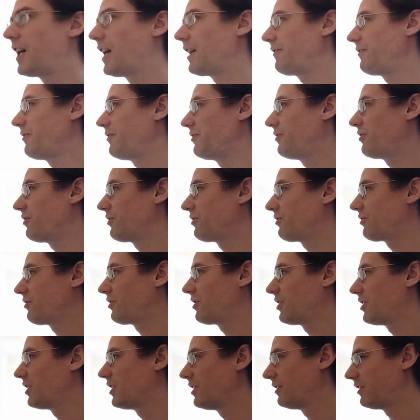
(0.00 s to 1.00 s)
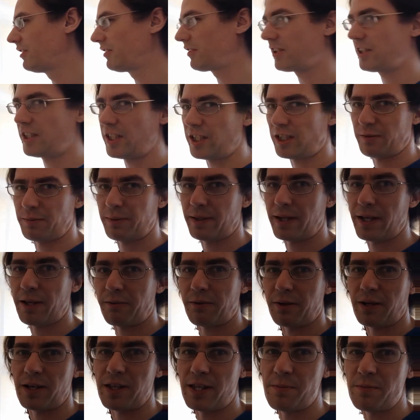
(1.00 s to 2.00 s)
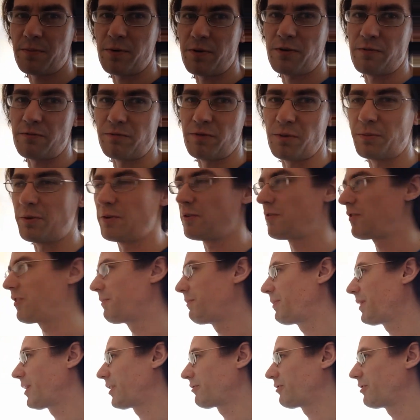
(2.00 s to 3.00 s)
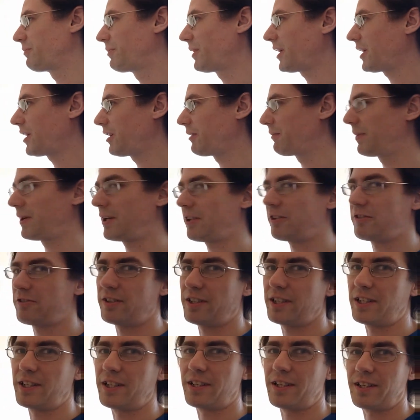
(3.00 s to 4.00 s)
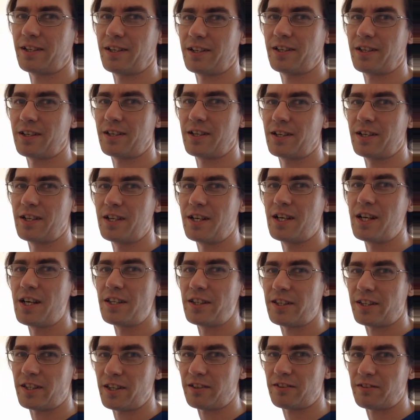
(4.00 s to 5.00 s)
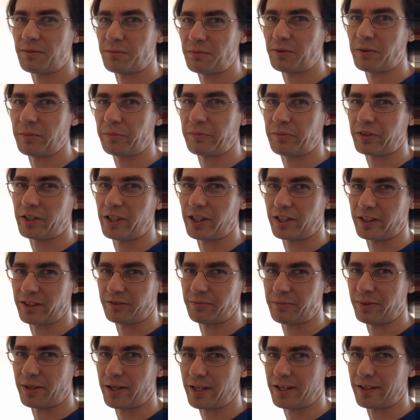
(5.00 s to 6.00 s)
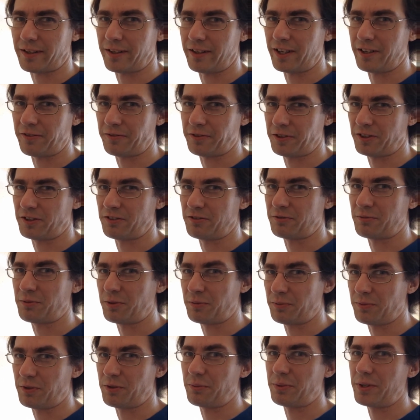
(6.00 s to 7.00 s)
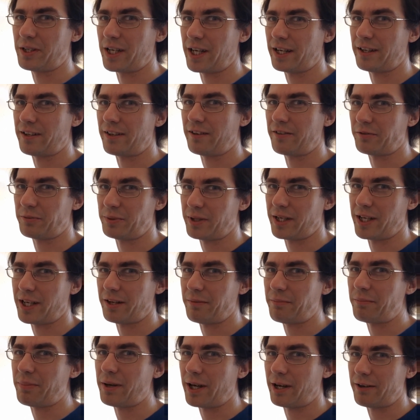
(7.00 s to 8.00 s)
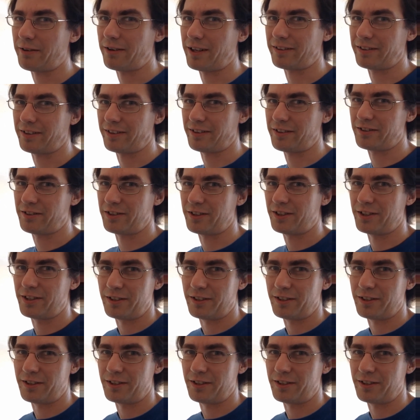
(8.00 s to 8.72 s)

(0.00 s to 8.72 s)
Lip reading: if you just disconnect the power and then remove the backup battery, that sometimes kicks it back into life, which is a problem that we had after we had a power outage.